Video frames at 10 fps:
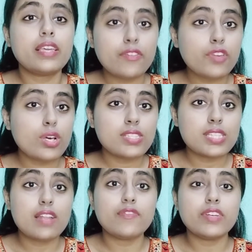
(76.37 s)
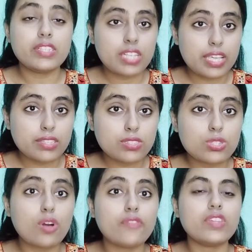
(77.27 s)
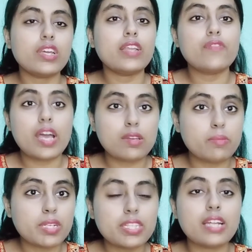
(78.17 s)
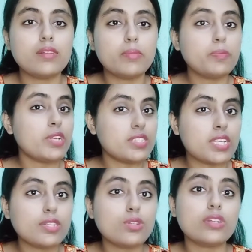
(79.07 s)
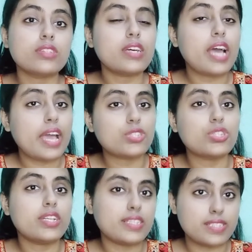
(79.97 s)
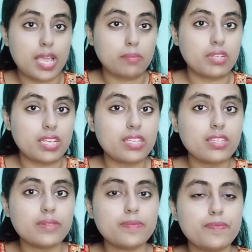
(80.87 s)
give yourself a taste of the environment that will be present on the actual exam day.